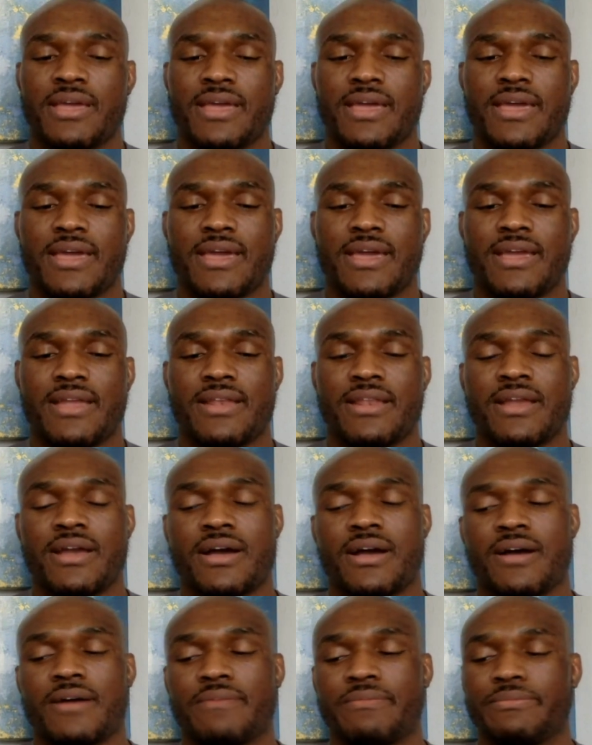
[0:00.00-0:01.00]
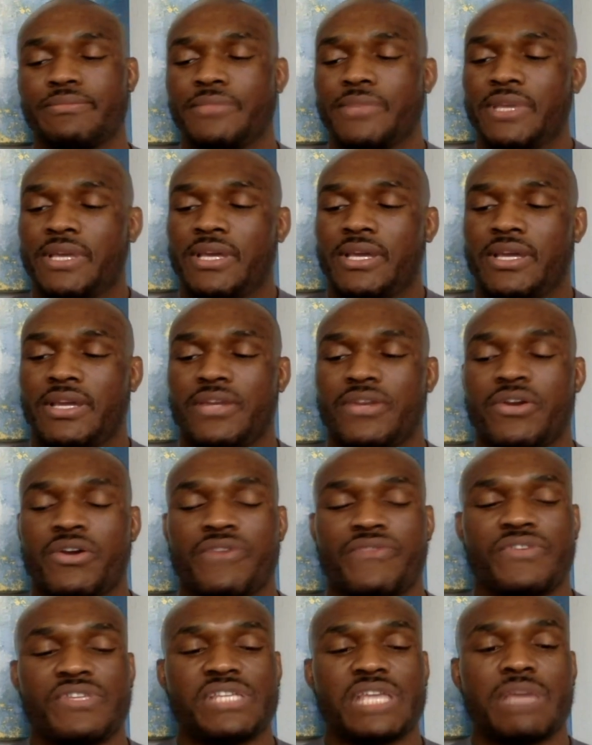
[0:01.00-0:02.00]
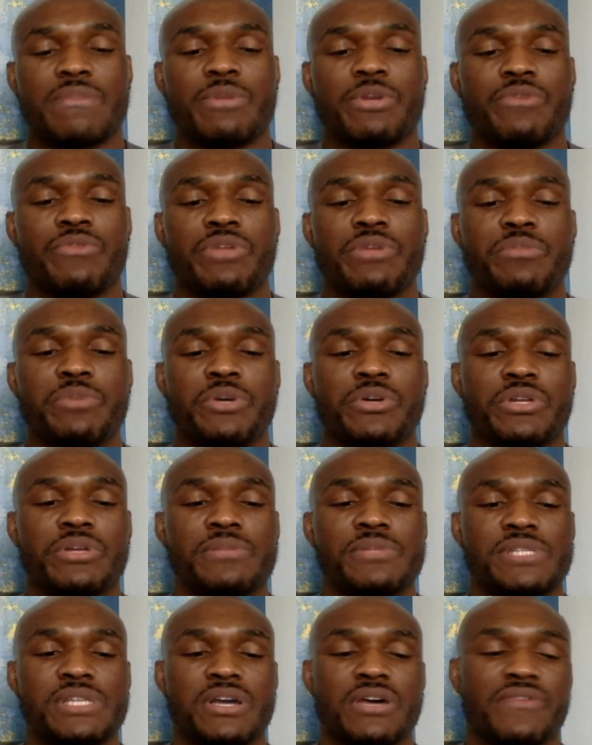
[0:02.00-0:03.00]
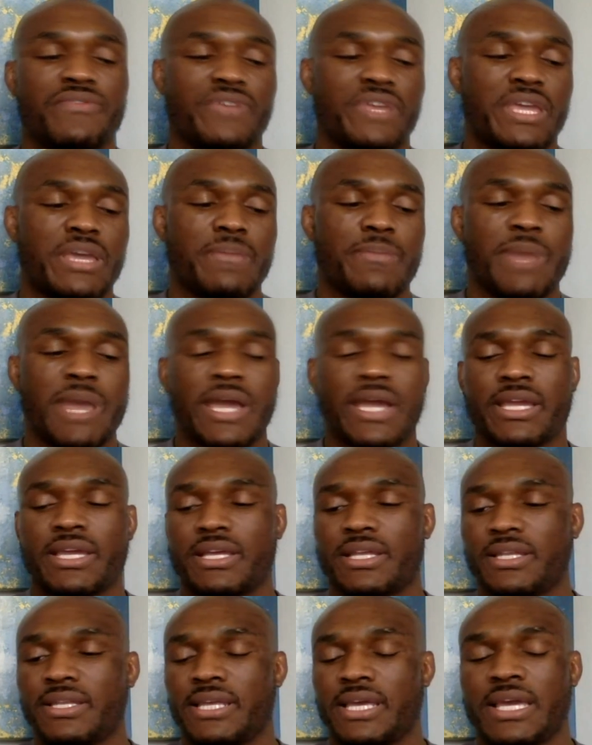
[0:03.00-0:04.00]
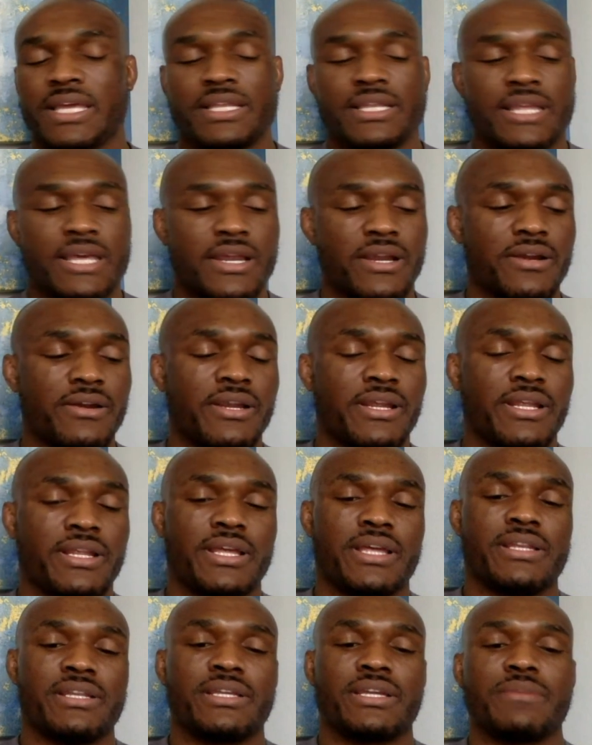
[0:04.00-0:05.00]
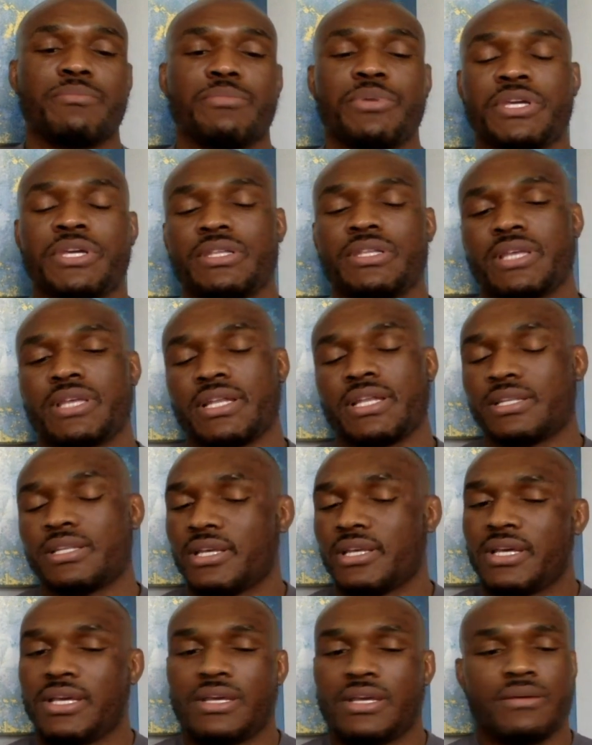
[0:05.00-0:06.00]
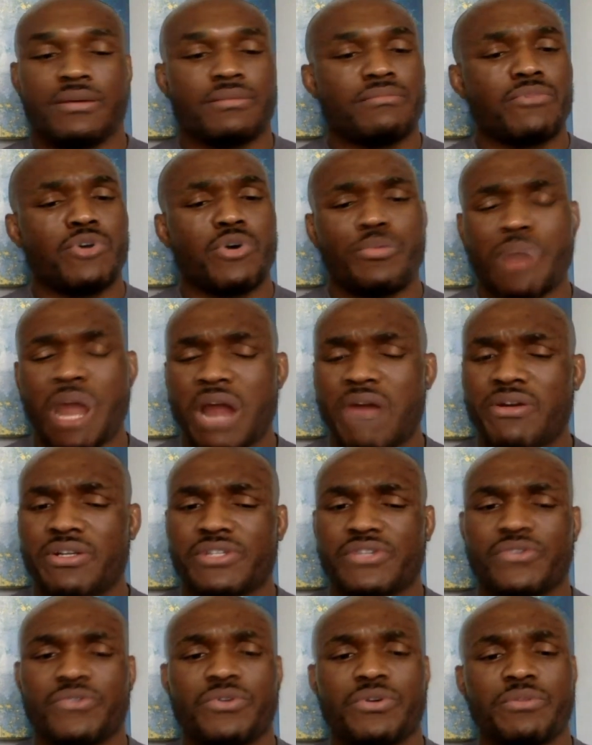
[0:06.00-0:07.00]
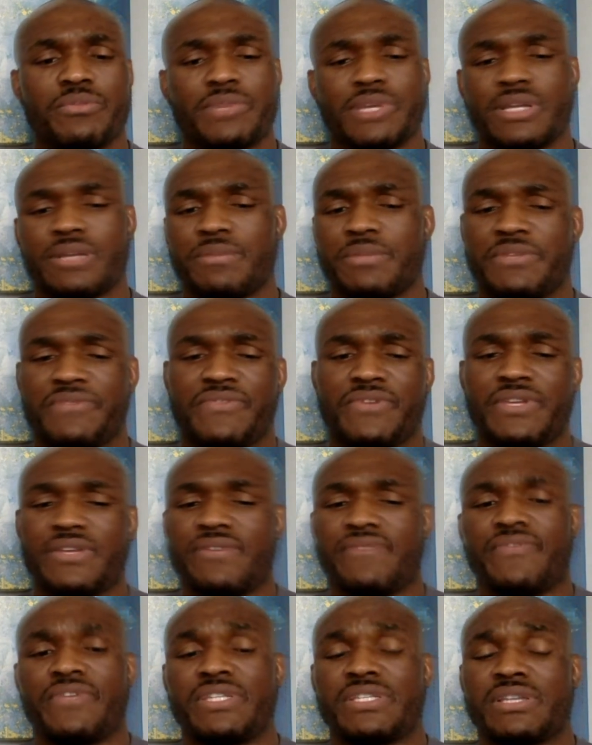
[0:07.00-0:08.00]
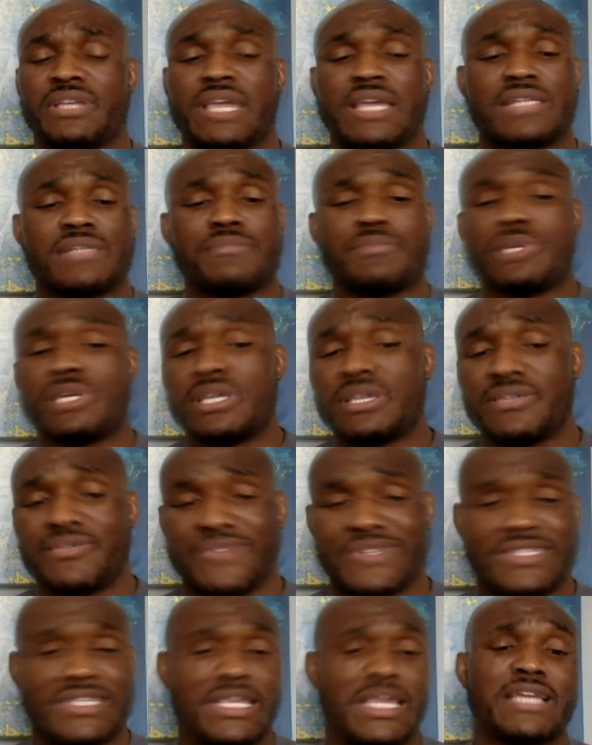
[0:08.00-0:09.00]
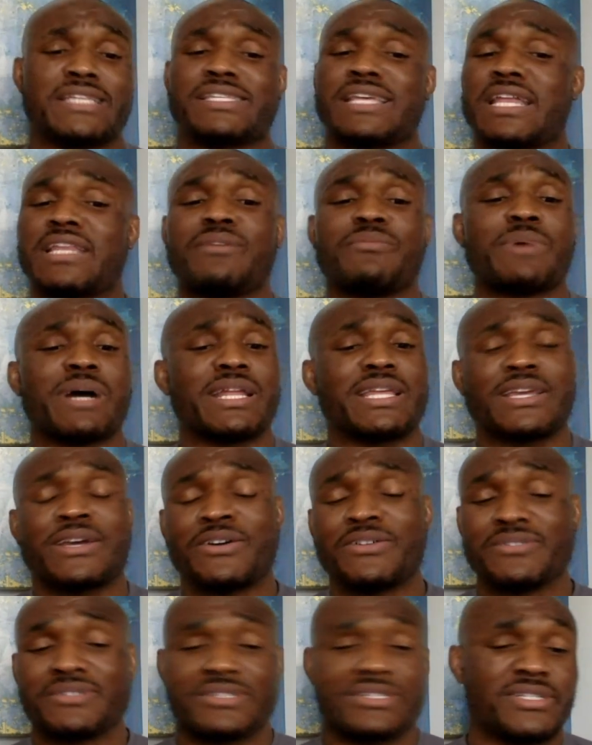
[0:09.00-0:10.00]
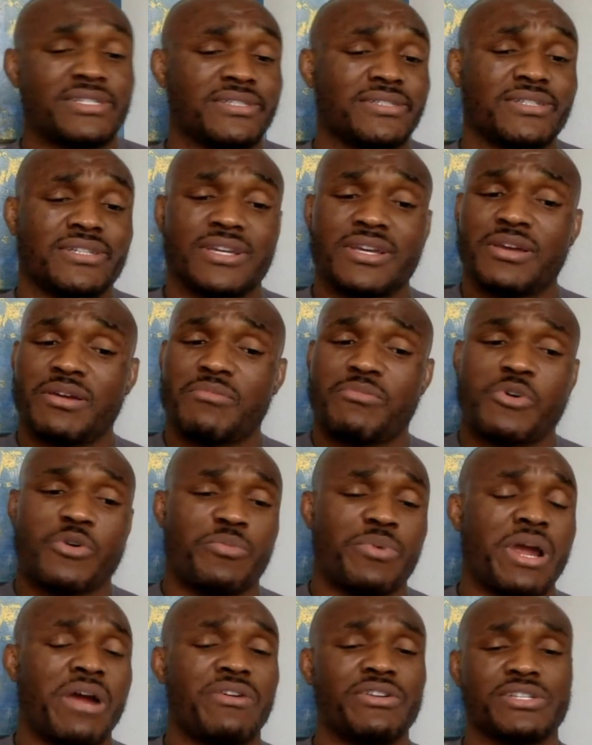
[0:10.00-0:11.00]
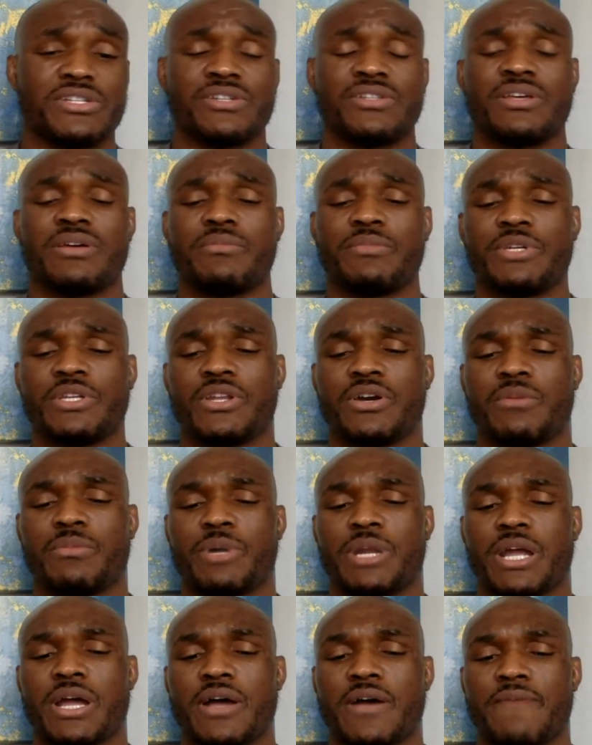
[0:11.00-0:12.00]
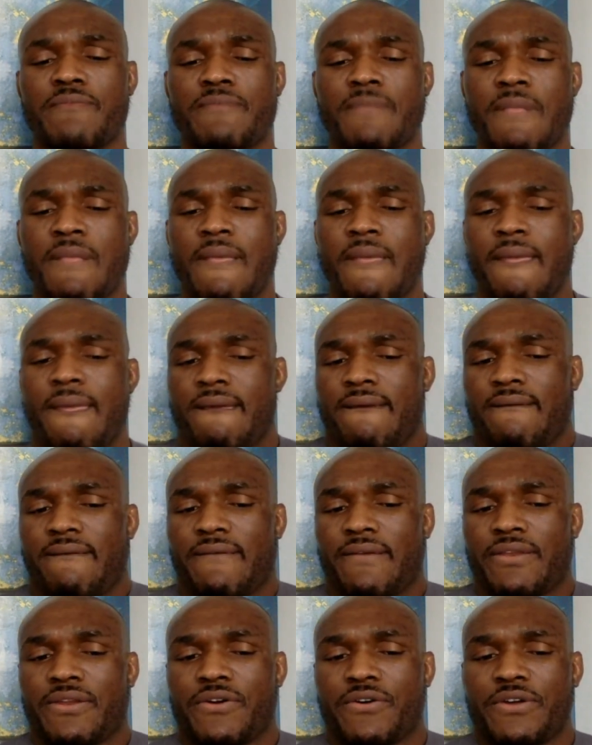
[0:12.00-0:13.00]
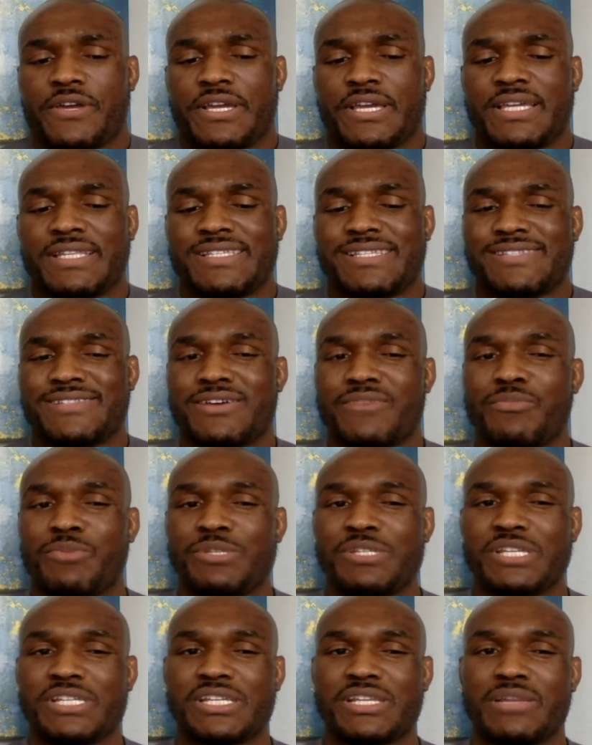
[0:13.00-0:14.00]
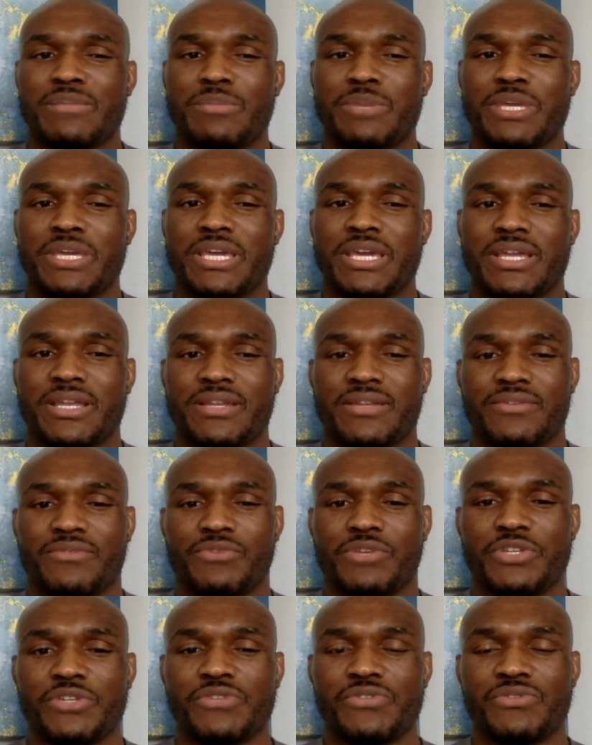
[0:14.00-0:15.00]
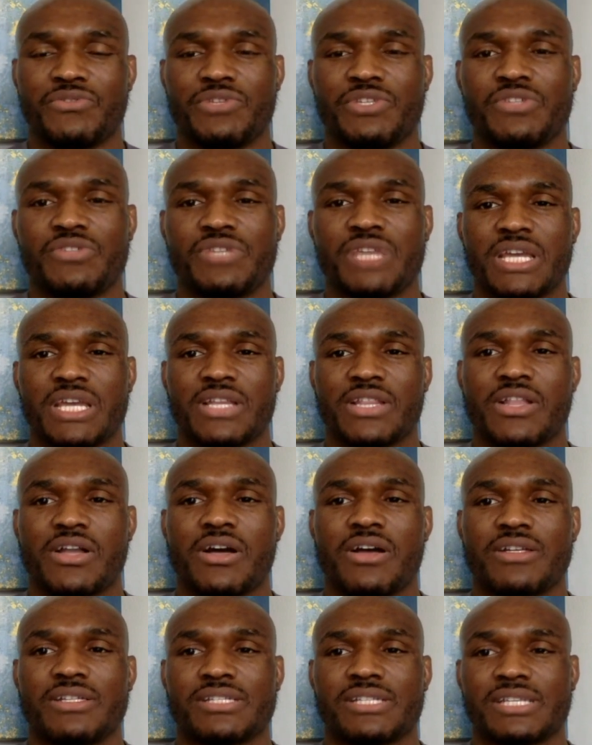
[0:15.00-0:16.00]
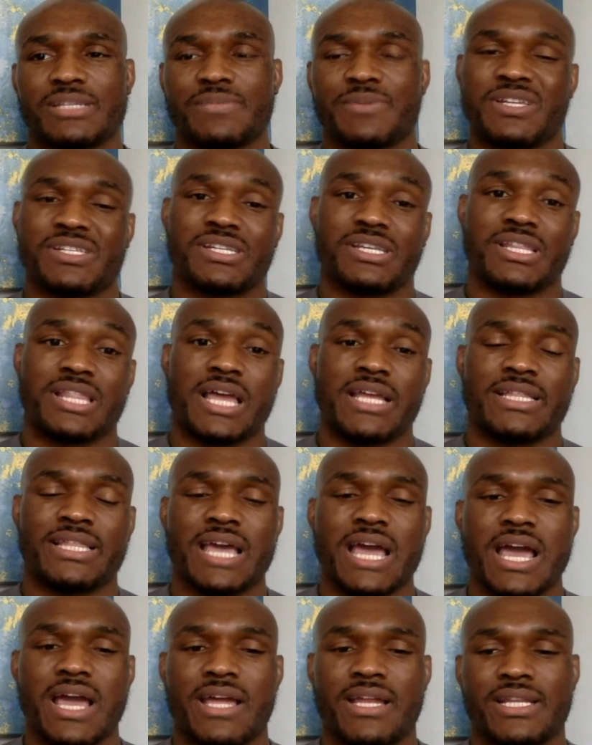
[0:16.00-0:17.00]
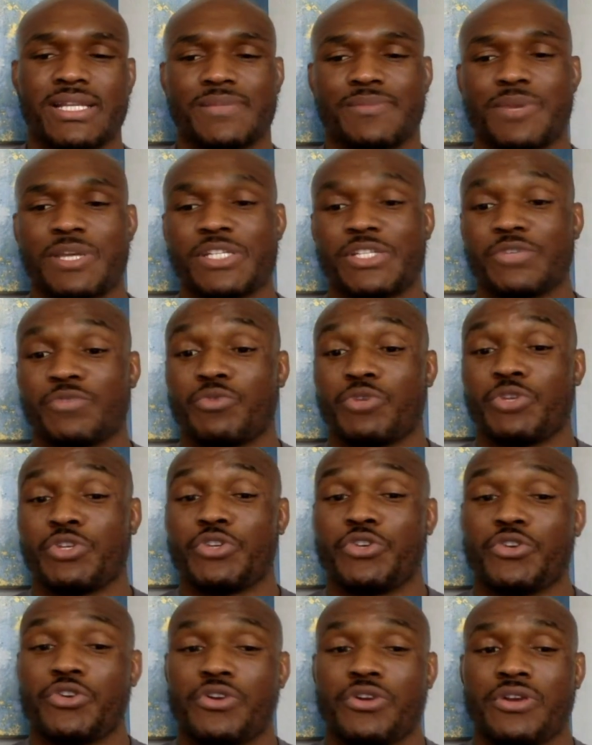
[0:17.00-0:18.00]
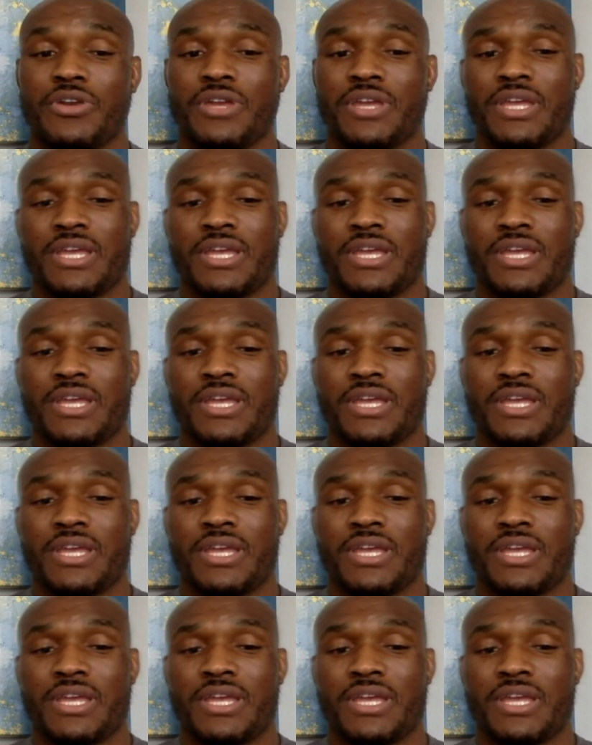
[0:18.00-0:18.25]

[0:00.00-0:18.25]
And, if he's able to rebuild himself and get back in there and compete, then more power to him. I mean, if it's against me, if it's against anybody else, then more power to them, you know. But it's a tough position to be in when you a loss, especially like that, and especially when you're,